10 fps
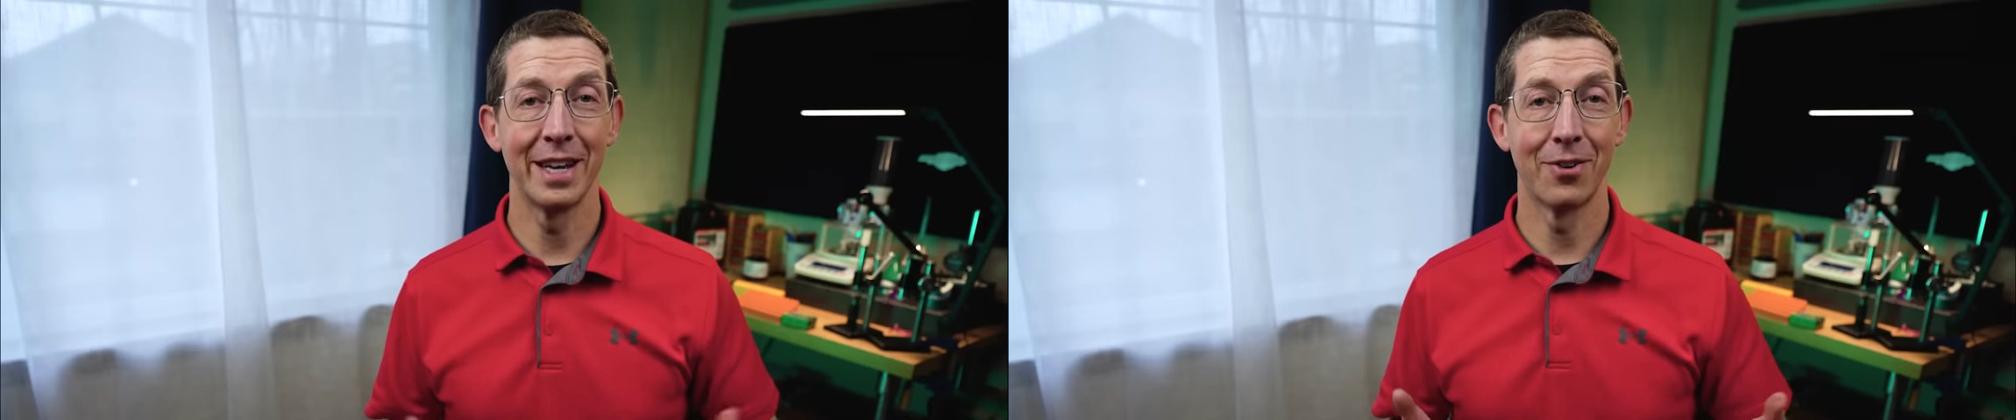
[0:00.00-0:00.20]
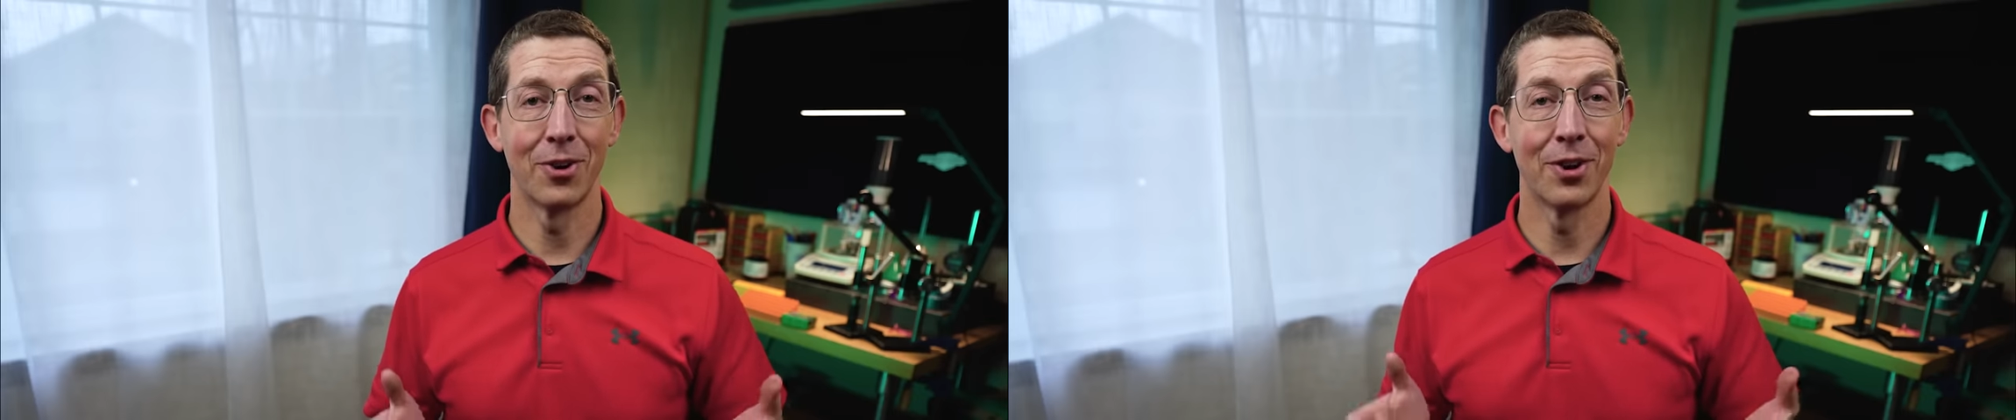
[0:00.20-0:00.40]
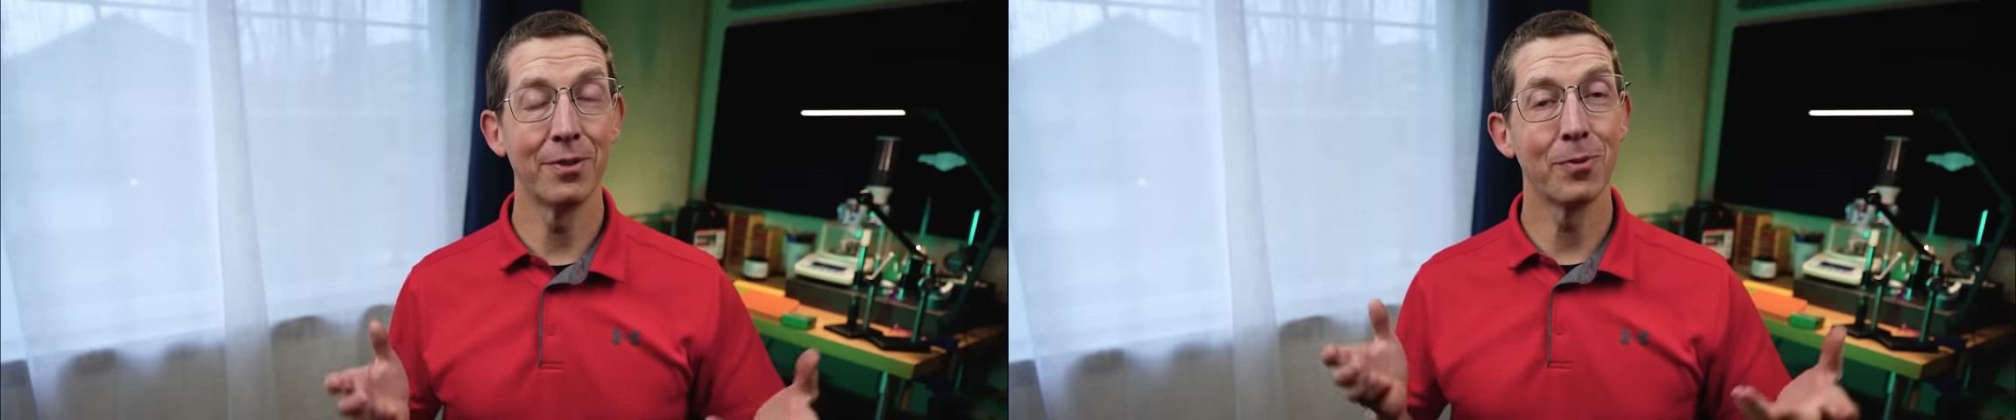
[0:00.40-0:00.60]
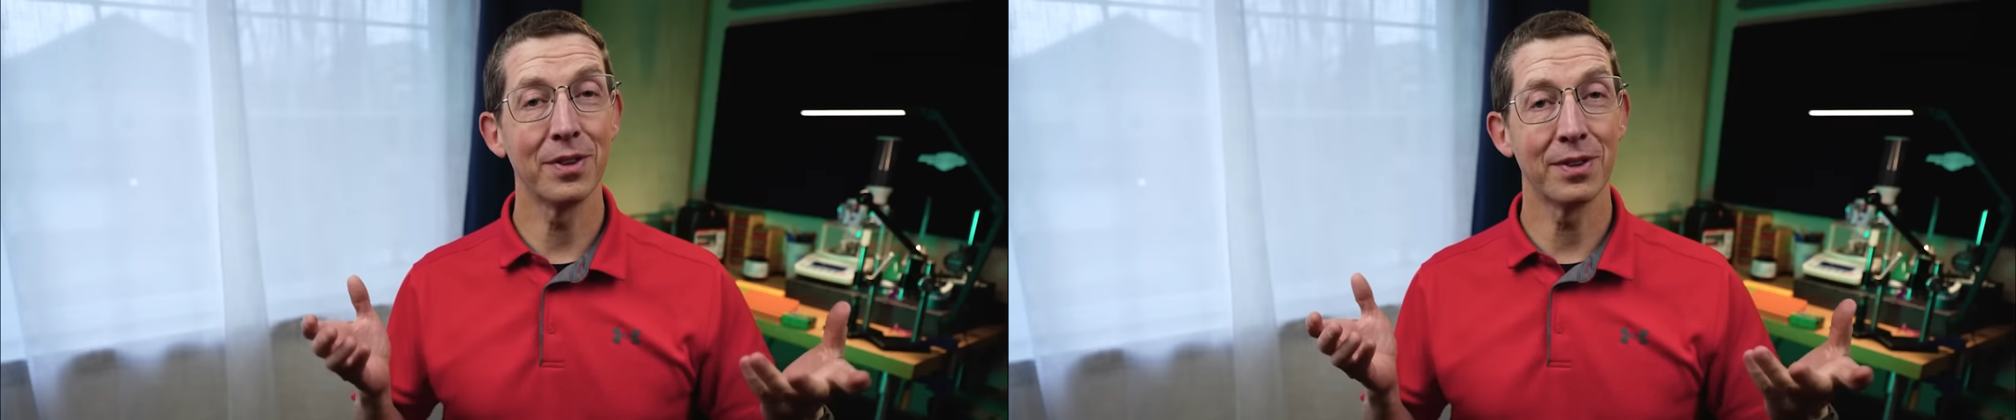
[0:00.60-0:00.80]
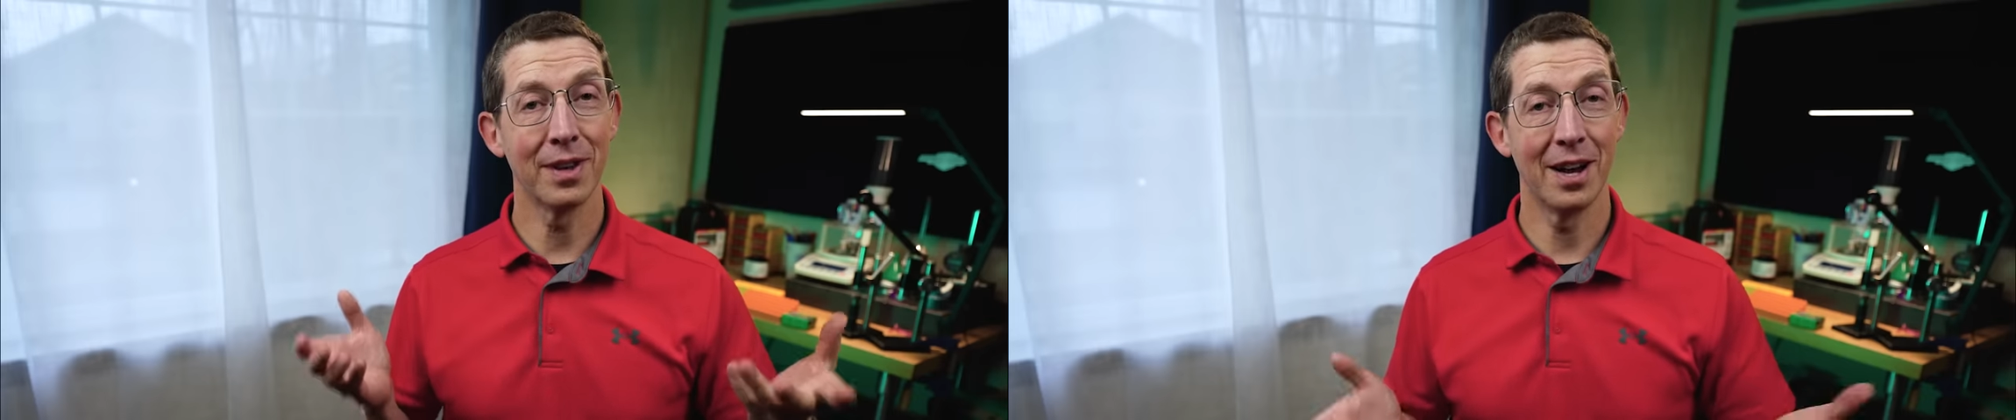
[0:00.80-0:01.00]
down on it
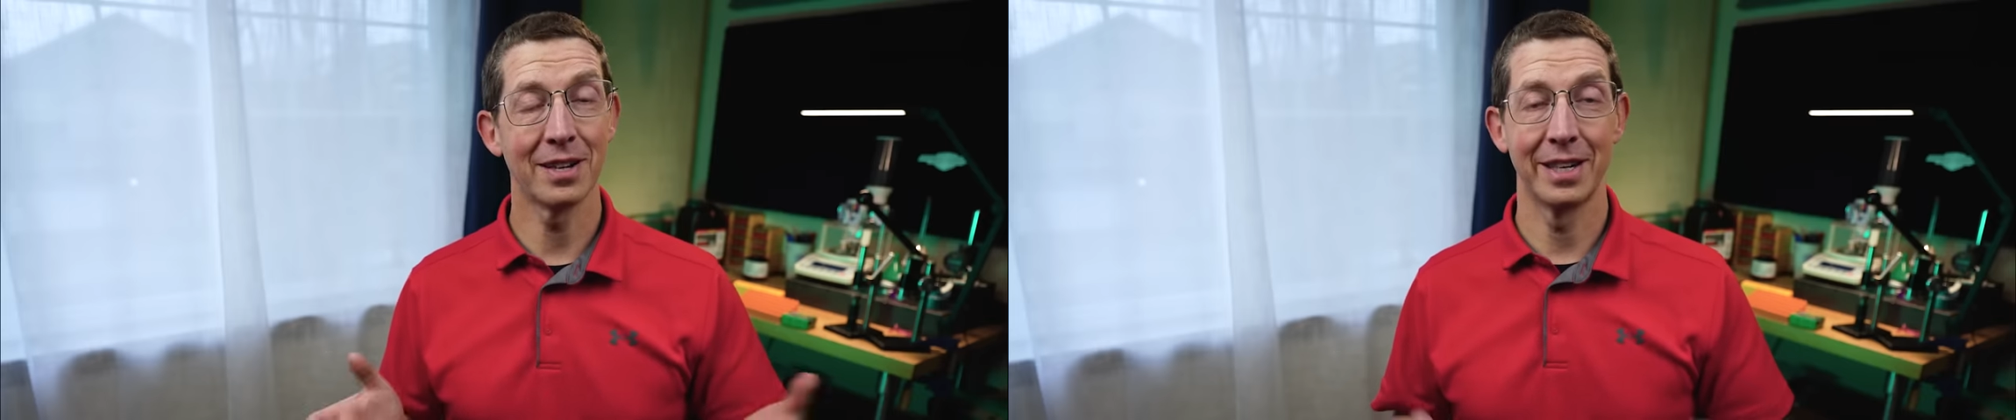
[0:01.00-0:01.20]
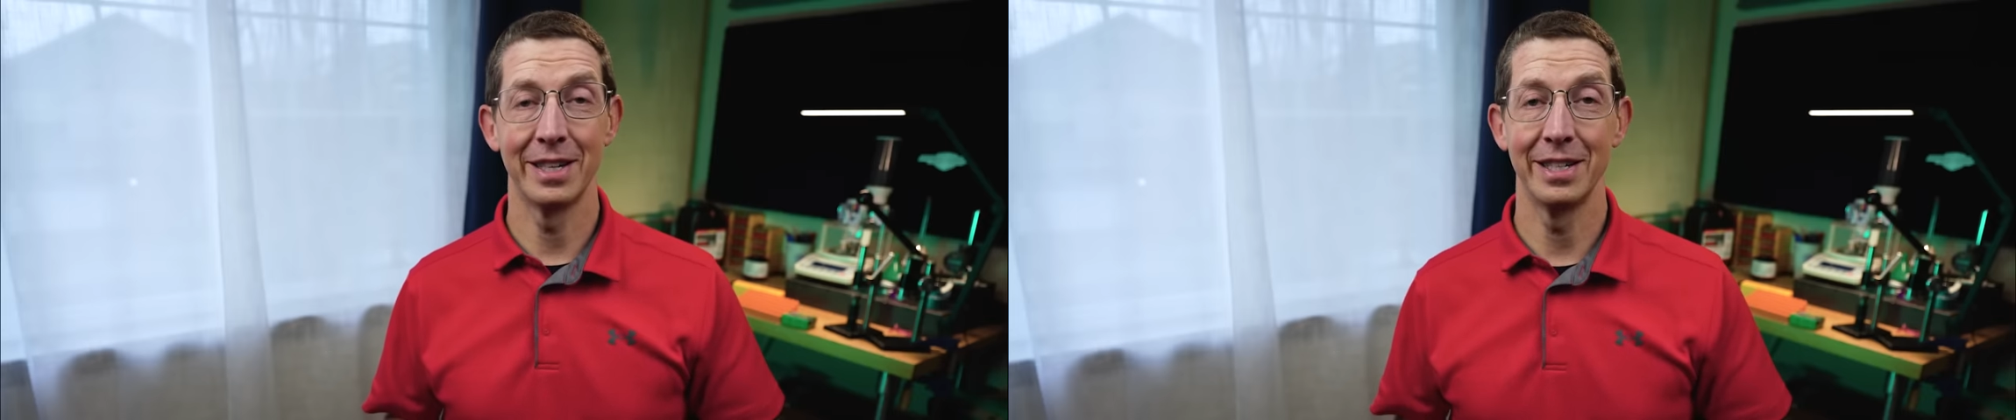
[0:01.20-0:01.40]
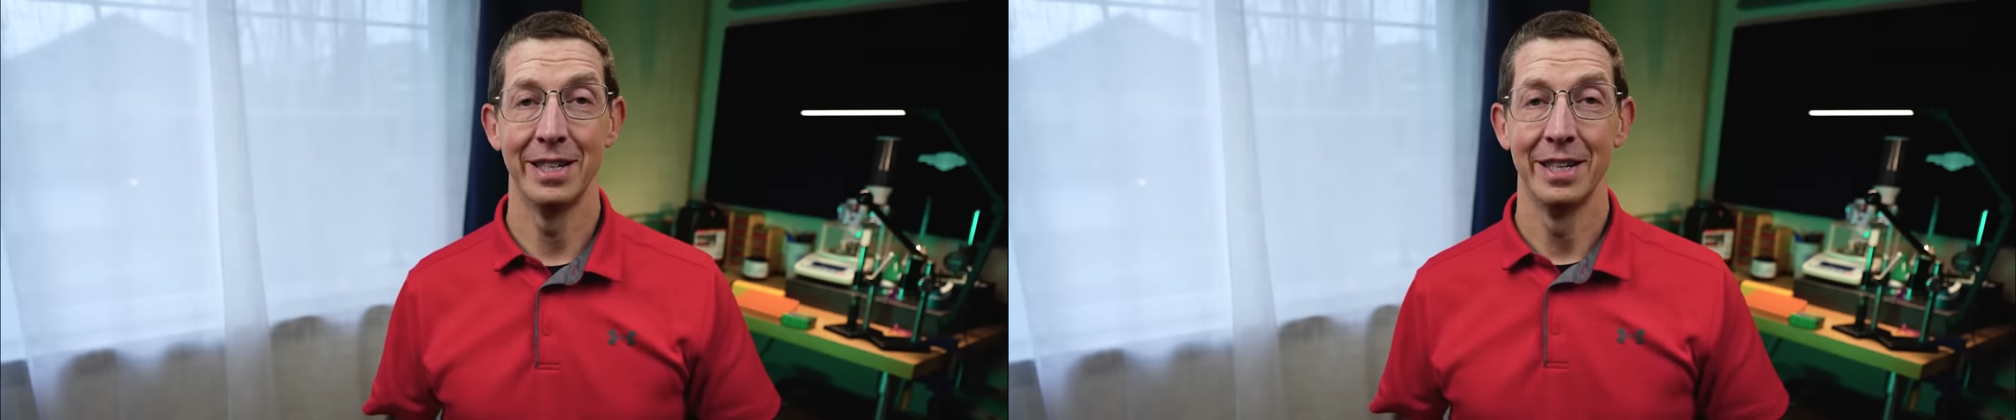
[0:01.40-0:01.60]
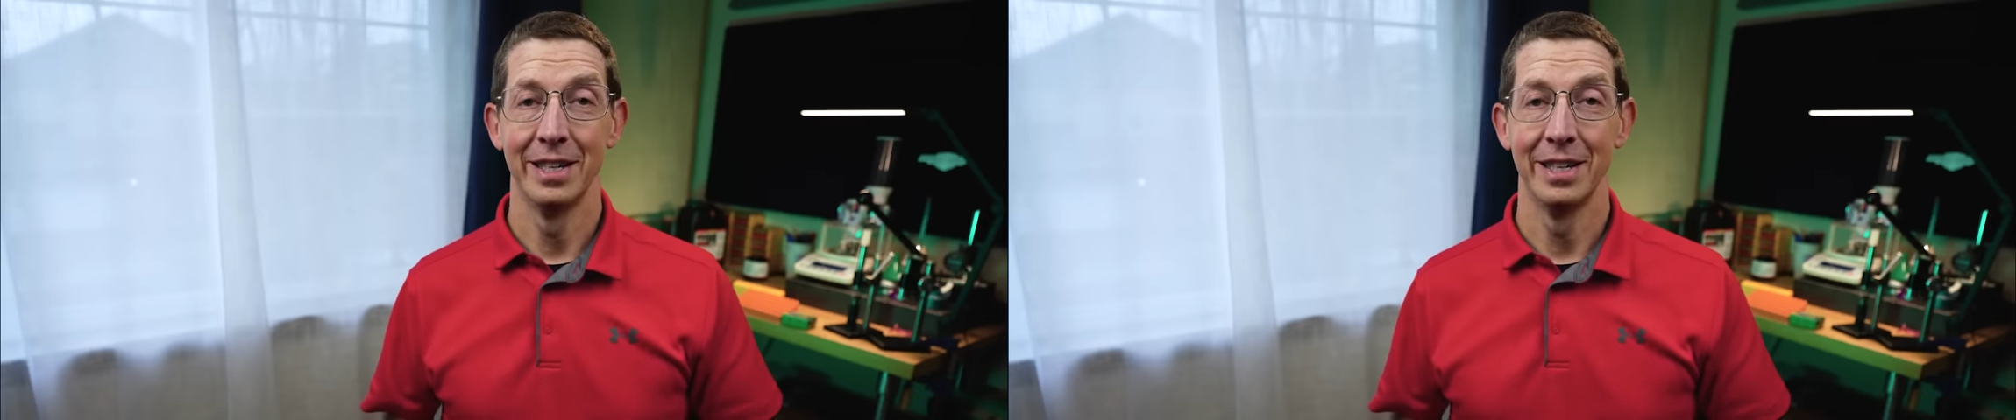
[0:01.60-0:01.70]
with Loctite.